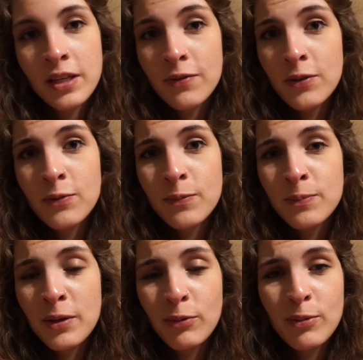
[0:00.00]
And if you've
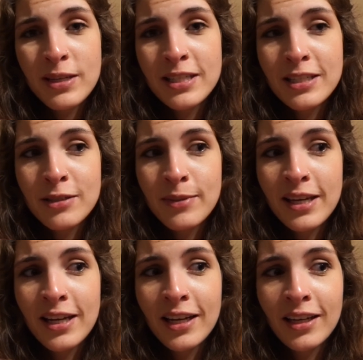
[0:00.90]
been with me since the
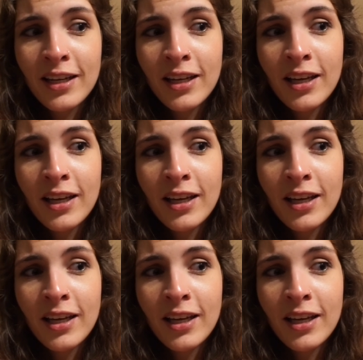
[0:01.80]
beginning,